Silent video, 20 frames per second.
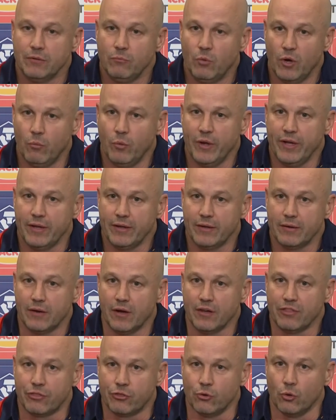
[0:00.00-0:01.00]
Where
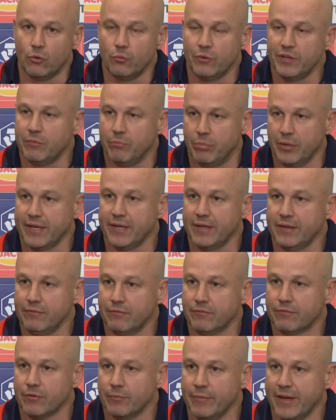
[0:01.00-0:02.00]
I thought we'd be
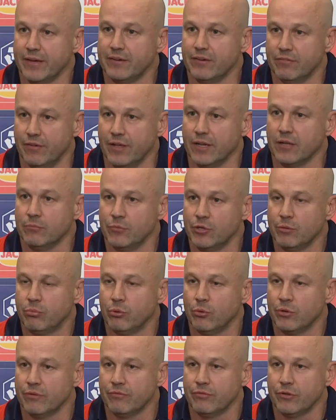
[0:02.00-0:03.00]
from our development
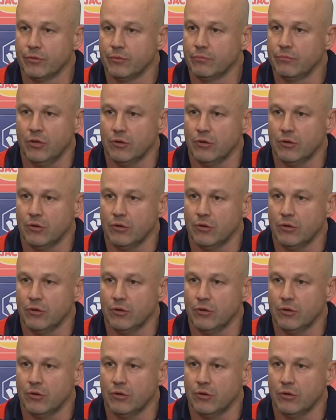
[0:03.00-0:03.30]
point of view,